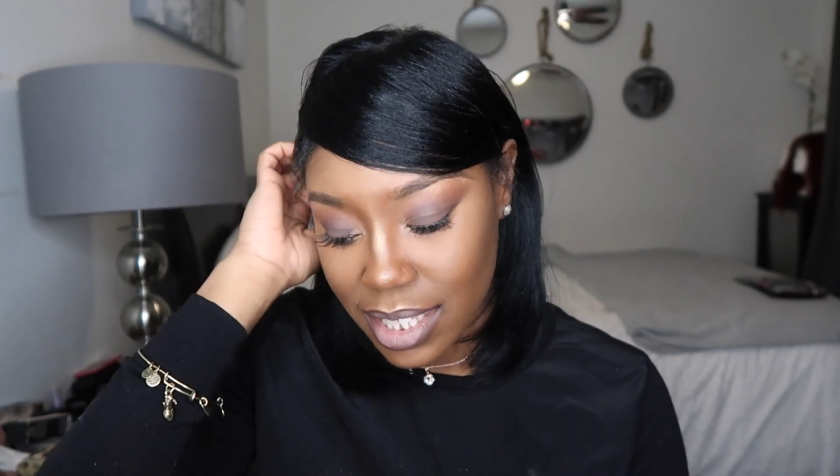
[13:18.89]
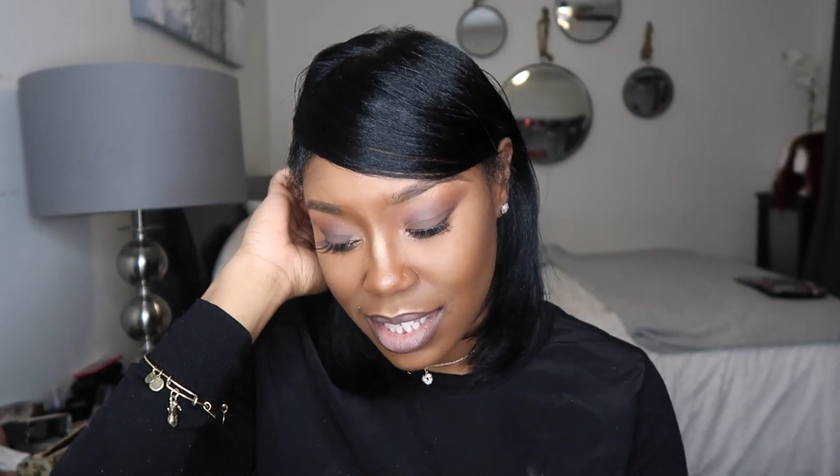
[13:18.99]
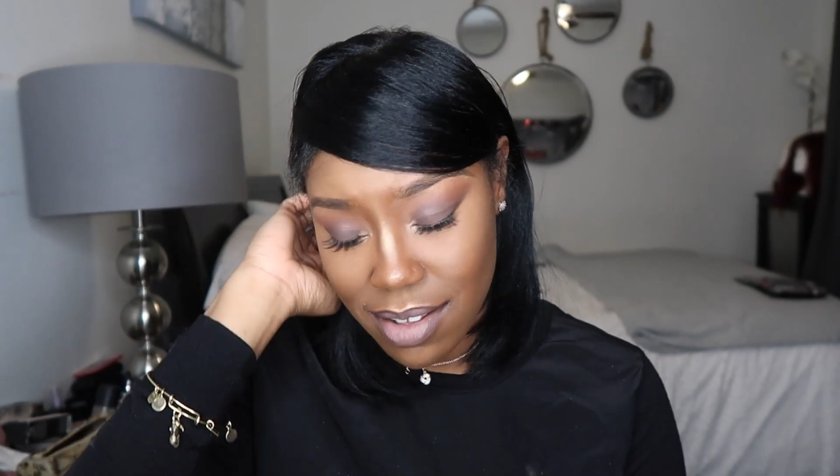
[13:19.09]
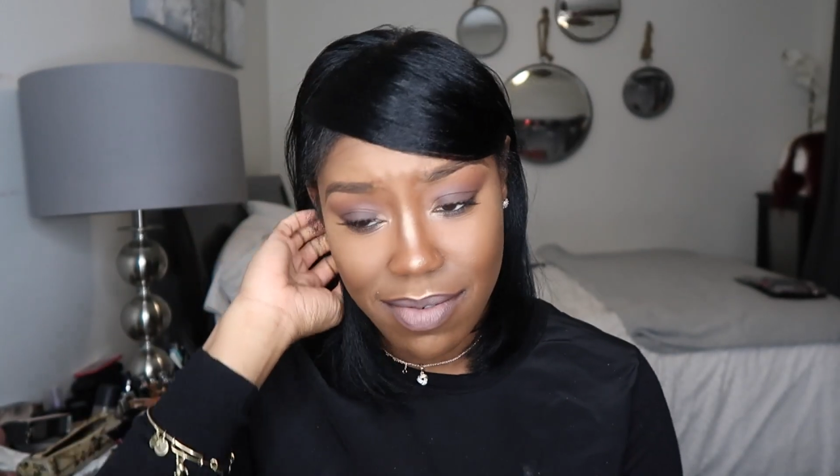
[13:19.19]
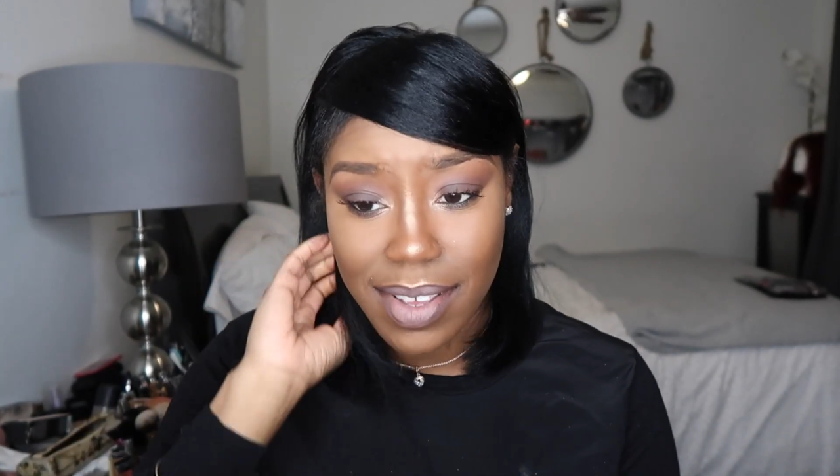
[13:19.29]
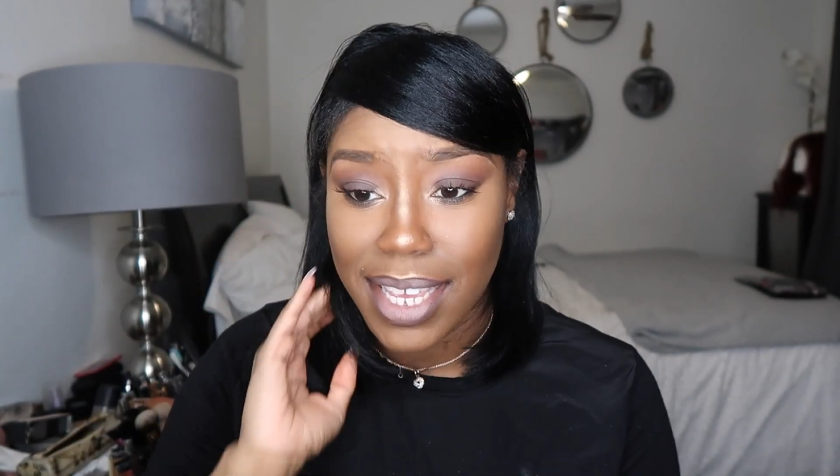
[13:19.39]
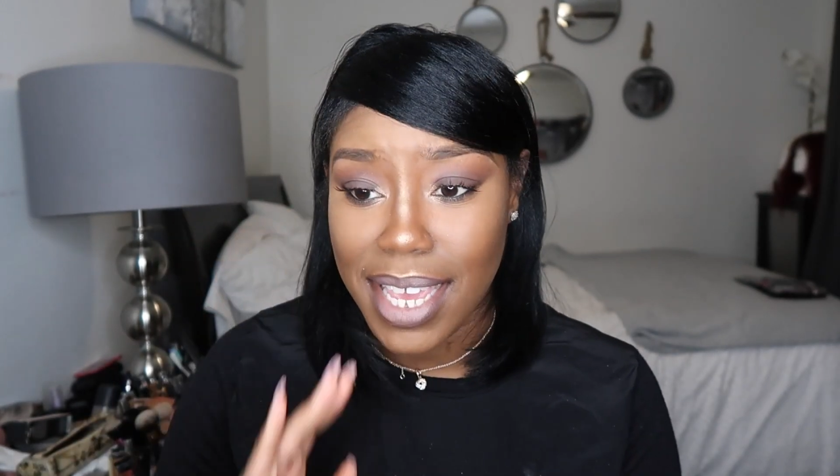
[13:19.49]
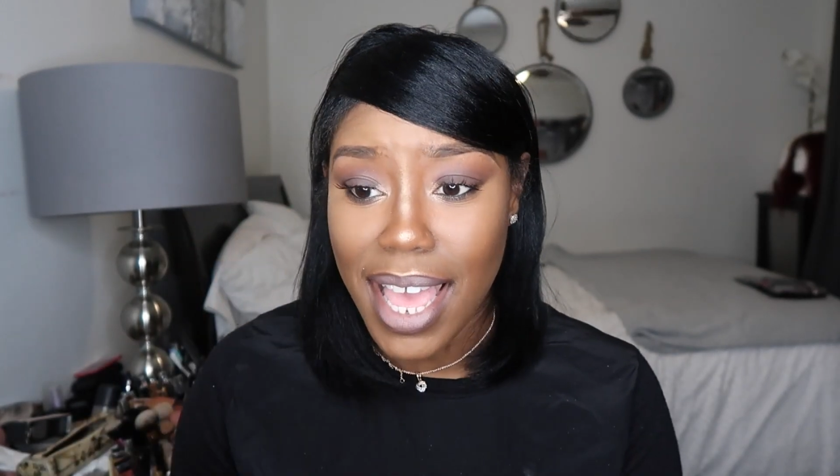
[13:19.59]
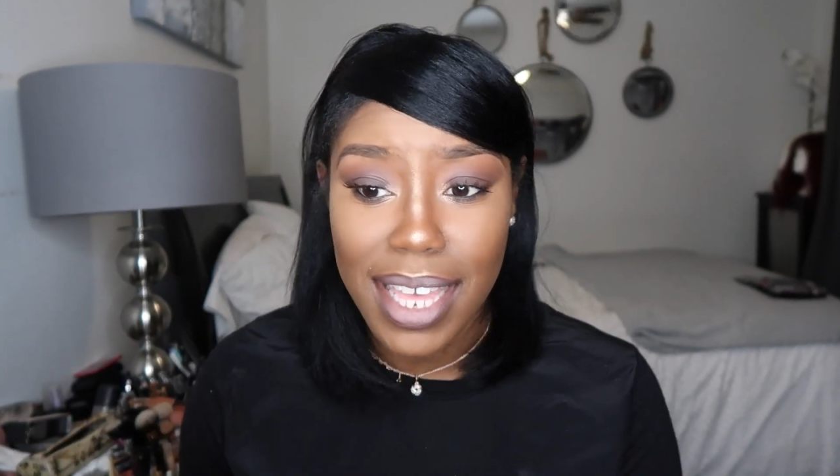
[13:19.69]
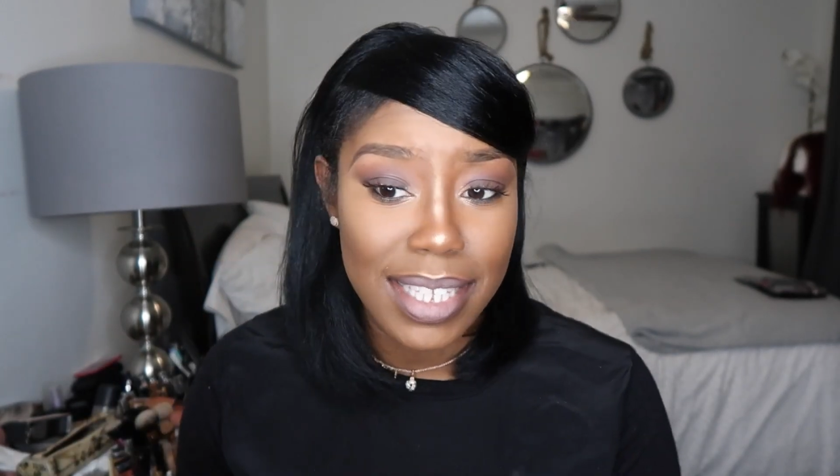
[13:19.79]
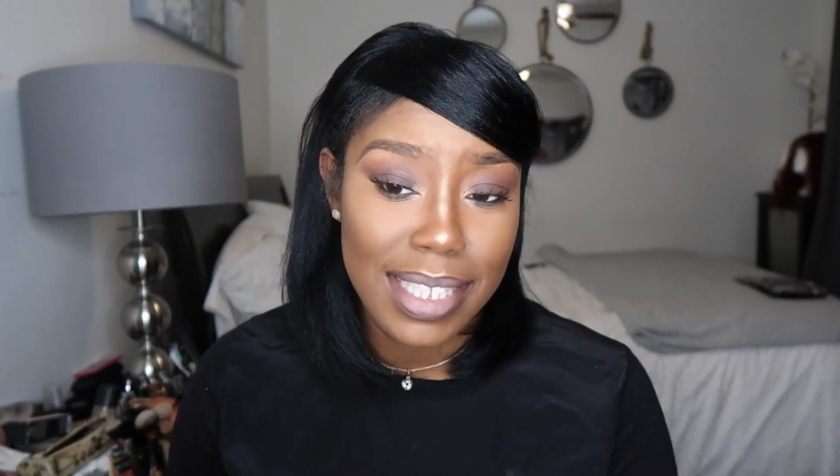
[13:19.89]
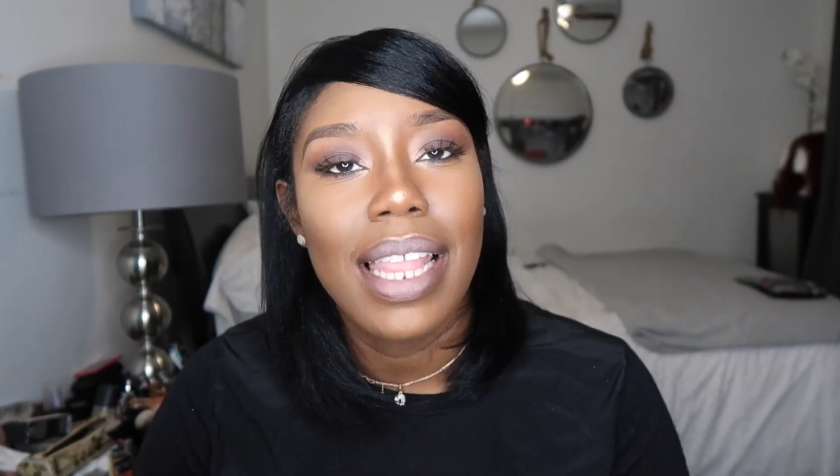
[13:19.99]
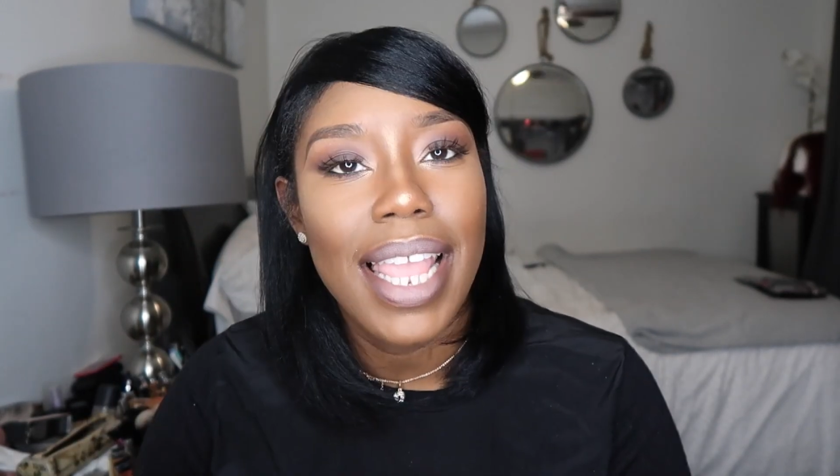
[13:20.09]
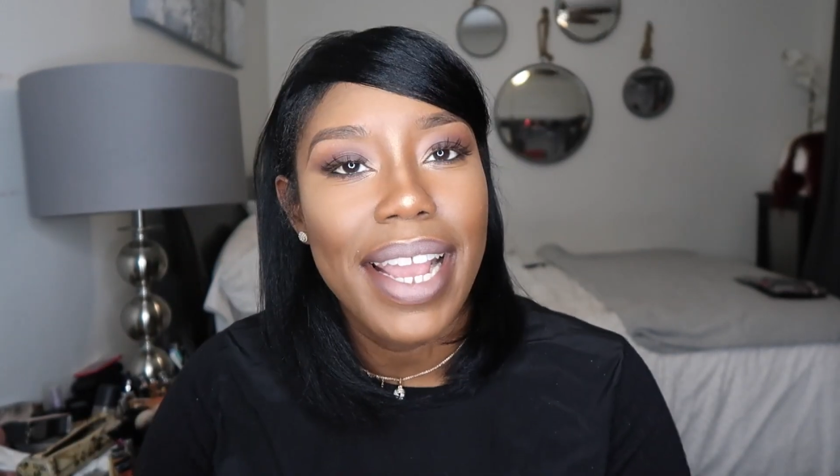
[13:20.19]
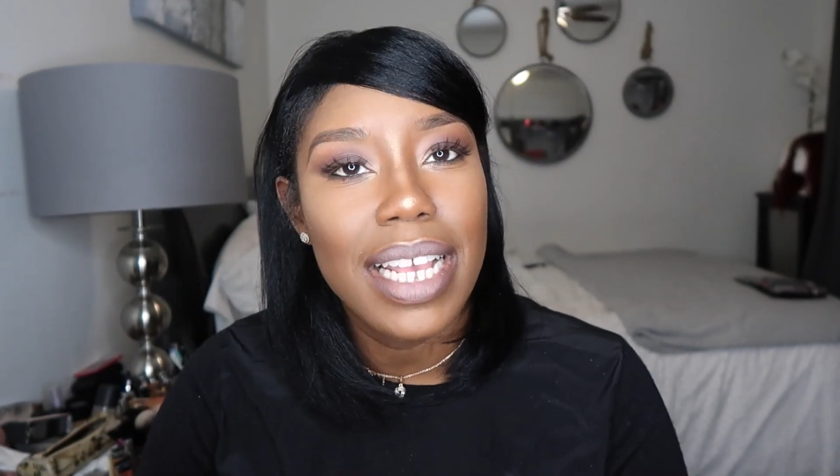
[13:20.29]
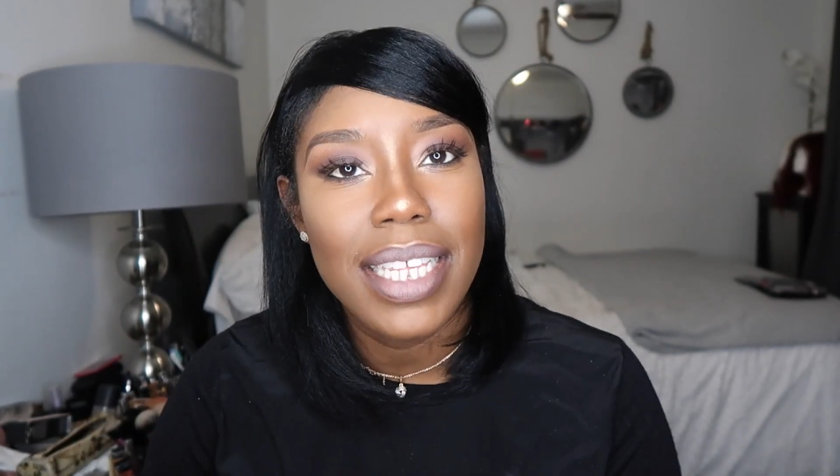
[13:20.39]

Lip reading: So yes, like